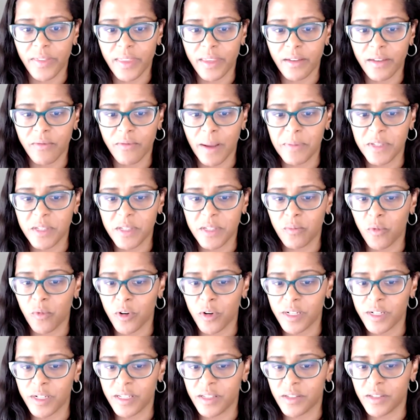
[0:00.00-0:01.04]
the reps and
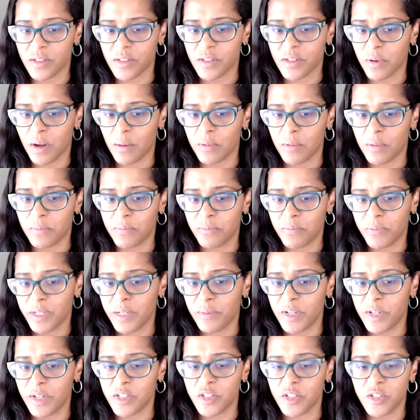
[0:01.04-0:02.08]
warranties are probably
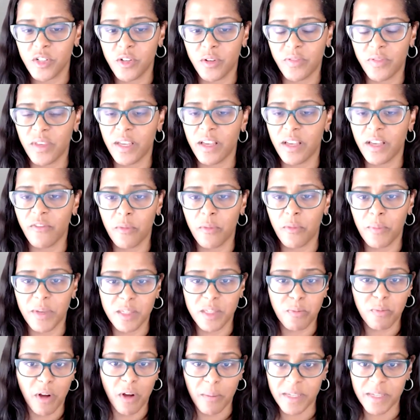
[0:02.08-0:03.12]
pretty much you can think of them
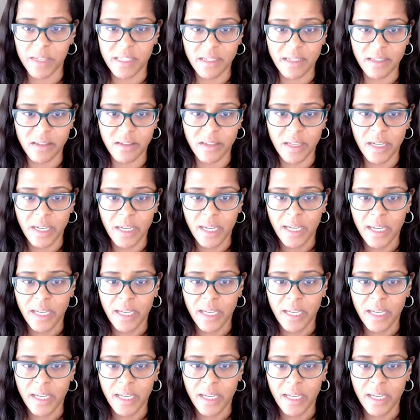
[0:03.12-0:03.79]
as promises.